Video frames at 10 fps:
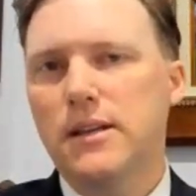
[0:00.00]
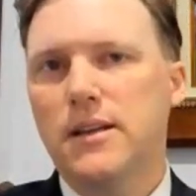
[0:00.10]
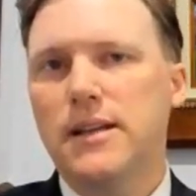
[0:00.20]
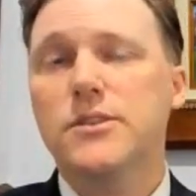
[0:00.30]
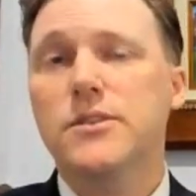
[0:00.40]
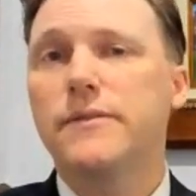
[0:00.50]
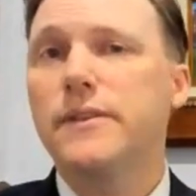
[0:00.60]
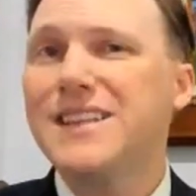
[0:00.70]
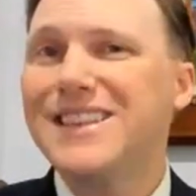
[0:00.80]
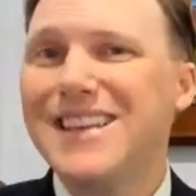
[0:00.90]
an extra
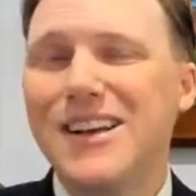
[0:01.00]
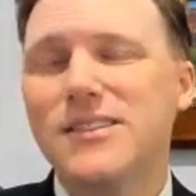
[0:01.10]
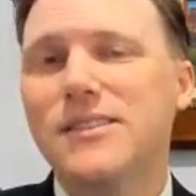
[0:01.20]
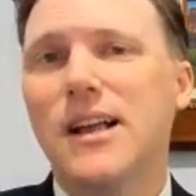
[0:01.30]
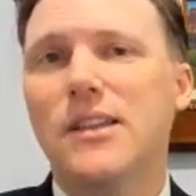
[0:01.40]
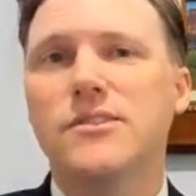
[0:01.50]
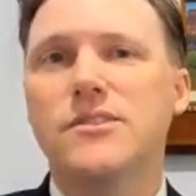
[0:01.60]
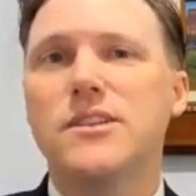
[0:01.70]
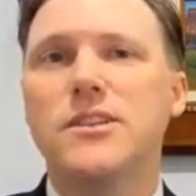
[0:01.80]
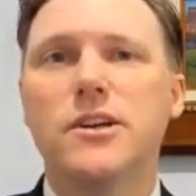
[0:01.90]
$15,000 a
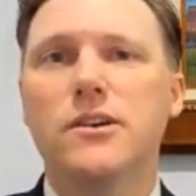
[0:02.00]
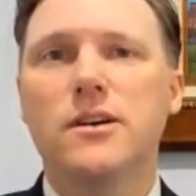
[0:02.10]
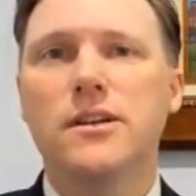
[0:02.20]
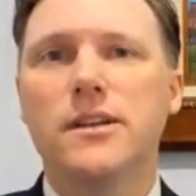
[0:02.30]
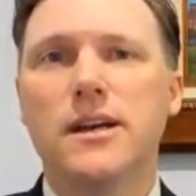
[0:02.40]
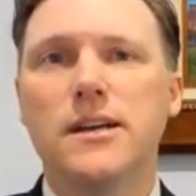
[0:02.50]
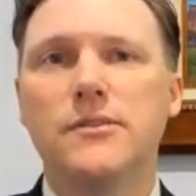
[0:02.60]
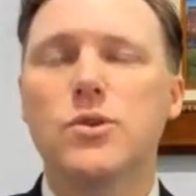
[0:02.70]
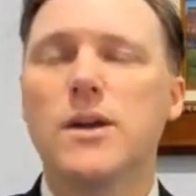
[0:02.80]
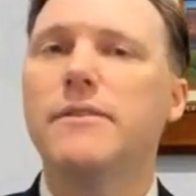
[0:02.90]
year on
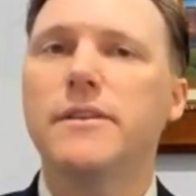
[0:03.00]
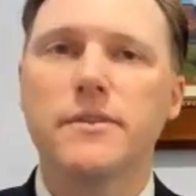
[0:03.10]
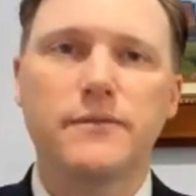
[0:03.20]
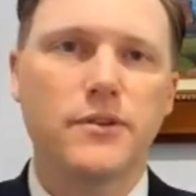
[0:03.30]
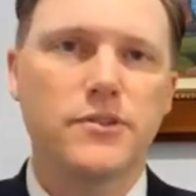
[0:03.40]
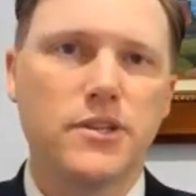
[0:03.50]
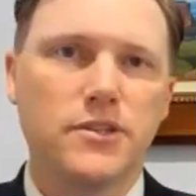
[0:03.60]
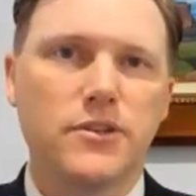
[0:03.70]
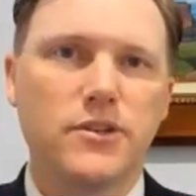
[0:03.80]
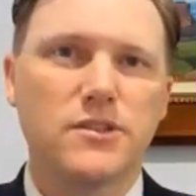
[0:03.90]
traveling for the first 10
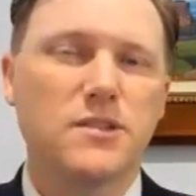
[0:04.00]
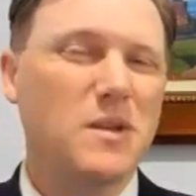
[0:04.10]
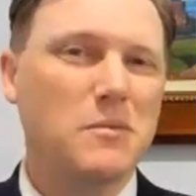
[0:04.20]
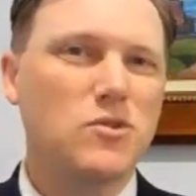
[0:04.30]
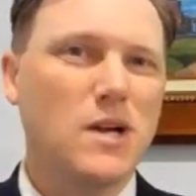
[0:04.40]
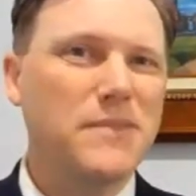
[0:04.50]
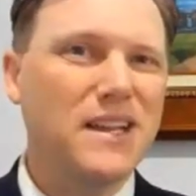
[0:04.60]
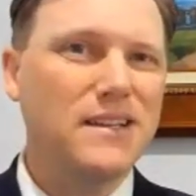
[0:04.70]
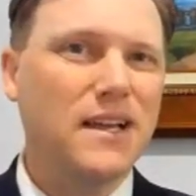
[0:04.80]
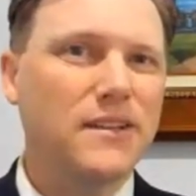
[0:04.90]
years, then maybe drop
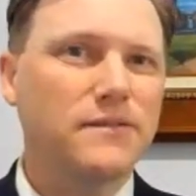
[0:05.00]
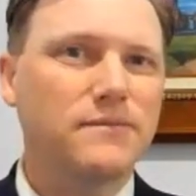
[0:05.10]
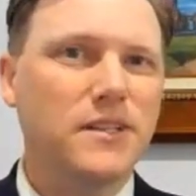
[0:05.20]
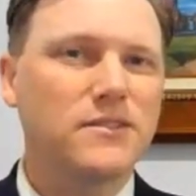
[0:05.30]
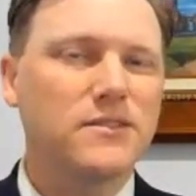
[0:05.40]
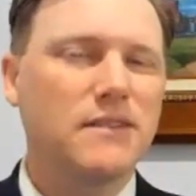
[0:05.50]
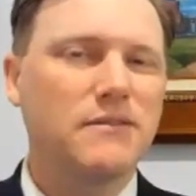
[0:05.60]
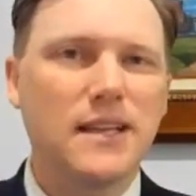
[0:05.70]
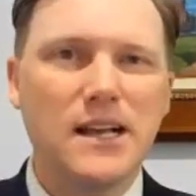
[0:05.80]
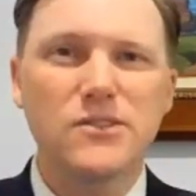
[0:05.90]
that down to,
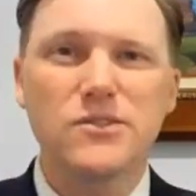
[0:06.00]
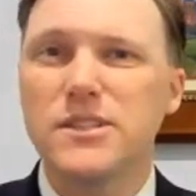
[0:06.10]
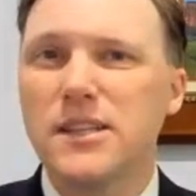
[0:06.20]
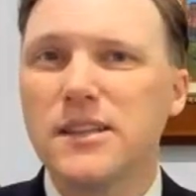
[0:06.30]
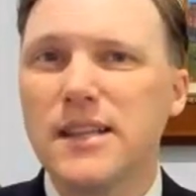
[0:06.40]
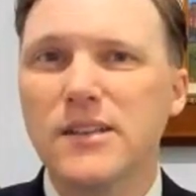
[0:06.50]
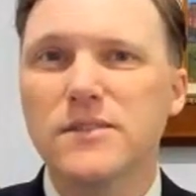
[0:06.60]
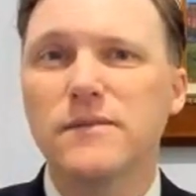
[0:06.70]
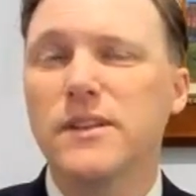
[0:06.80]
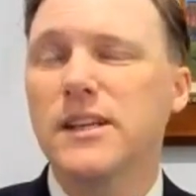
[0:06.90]
$7,000 or
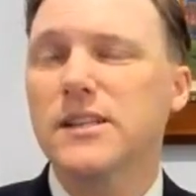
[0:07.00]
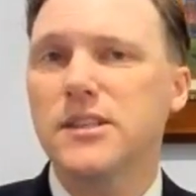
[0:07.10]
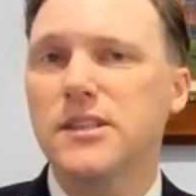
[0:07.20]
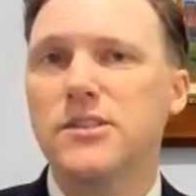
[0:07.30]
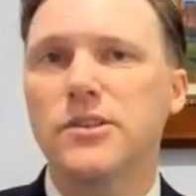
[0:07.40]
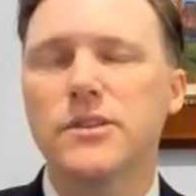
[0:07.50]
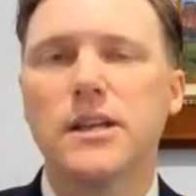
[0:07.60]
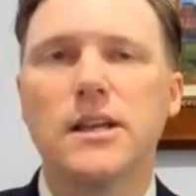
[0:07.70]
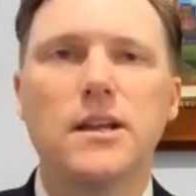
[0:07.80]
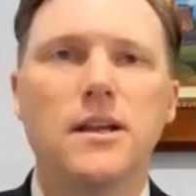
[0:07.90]
$10,000 for the next 10 years.
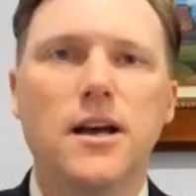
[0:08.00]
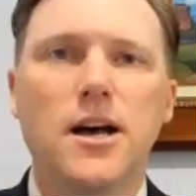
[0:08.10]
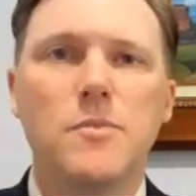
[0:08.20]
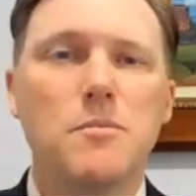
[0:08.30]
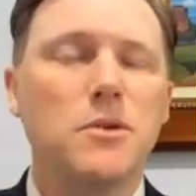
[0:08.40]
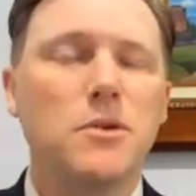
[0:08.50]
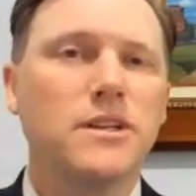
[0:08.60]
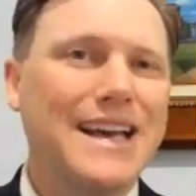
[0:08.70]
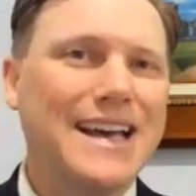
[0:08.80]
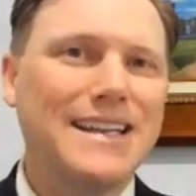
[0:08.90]
Maybe they
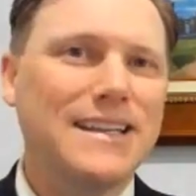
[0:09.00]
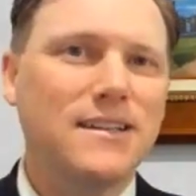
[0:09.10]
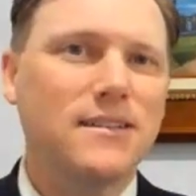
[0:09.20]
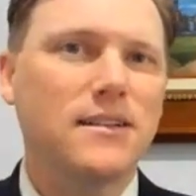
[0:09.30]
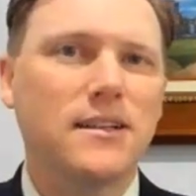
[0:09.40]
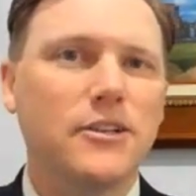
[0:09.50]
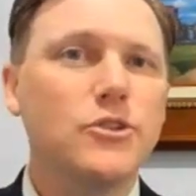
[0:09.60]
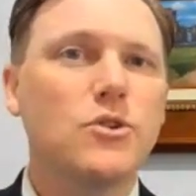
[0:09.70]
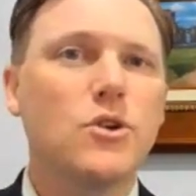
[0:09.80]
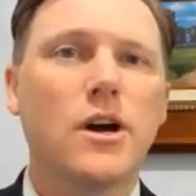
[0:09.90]
wanted to add in a
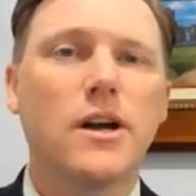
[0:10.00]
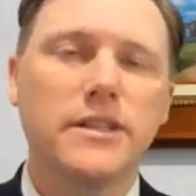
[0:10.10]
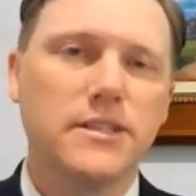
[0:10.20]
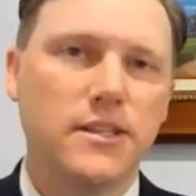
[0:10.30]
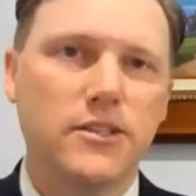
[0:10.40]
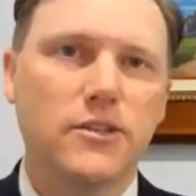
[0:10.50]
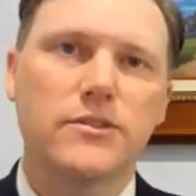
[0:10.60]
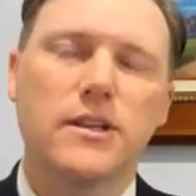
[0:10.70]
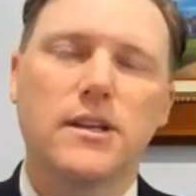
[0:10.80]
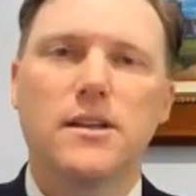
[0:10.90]
new car every 10
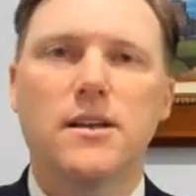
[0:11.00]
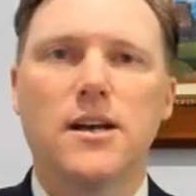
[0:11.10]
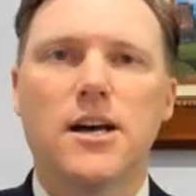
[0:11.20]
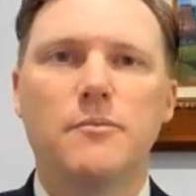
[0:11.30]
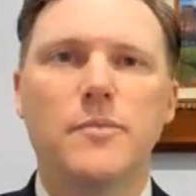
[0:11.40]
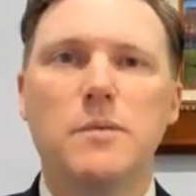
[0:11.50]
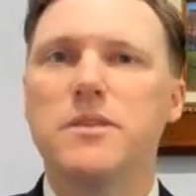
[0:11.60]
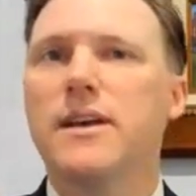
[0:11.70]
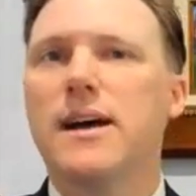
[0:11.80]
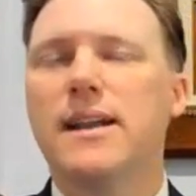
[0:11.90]
years. Maybe
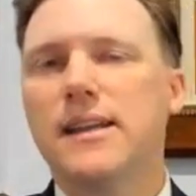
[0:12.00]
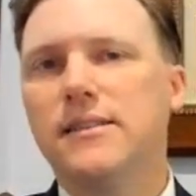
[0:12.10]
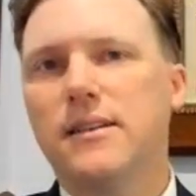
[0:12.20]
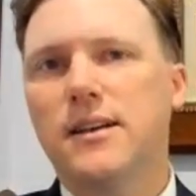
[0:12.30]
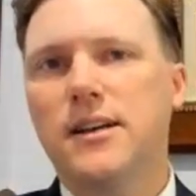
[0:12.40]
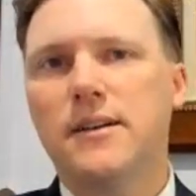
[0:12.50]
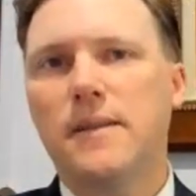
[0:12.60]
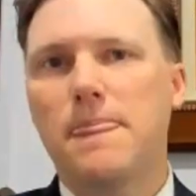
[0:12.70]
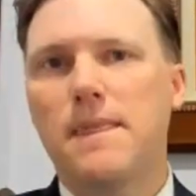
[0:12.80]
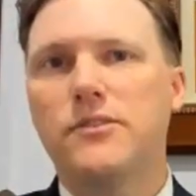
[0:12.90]
you've got a
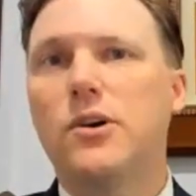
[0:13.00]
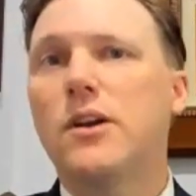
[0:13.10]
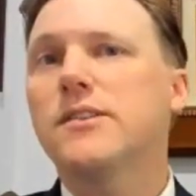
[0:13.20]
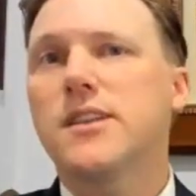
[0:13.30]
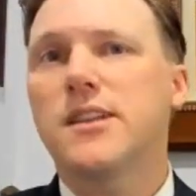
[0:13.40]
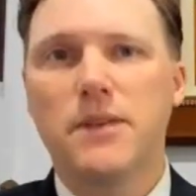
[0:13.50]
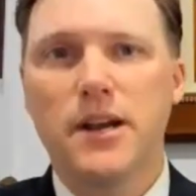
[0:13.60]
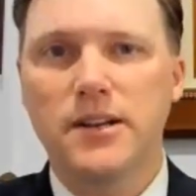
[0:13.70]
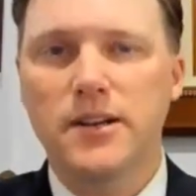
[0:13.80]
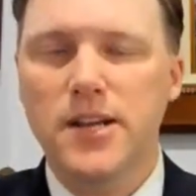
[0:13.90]
daughter that's getting
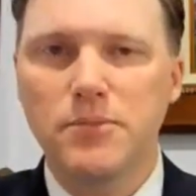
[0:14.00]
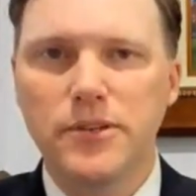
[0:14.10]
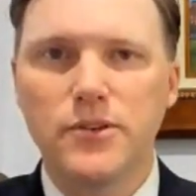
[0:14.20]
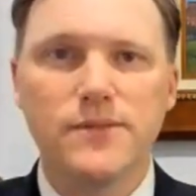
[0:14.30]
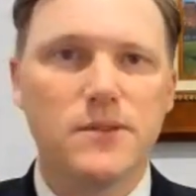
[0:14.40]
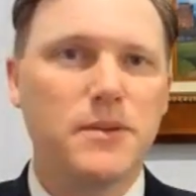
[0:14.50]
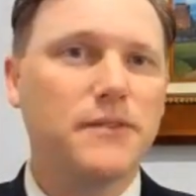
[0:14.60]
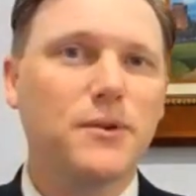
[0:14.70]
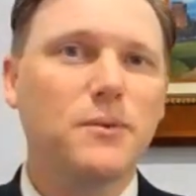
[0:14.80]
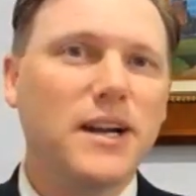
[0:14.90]
married in a couple of years. You have to pay
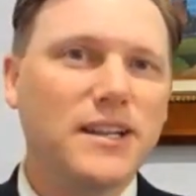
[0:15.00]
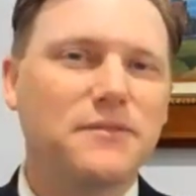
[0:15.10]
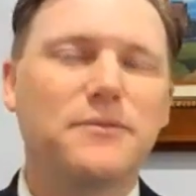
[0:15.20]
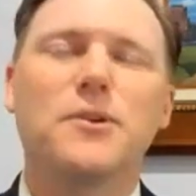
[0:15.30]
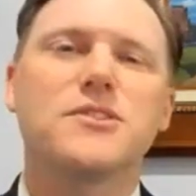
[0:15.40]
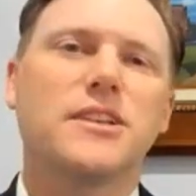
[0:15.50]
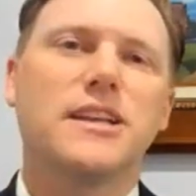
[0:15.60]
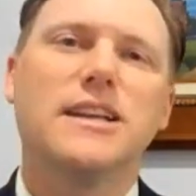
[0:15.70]
for a wedding, unfortunately.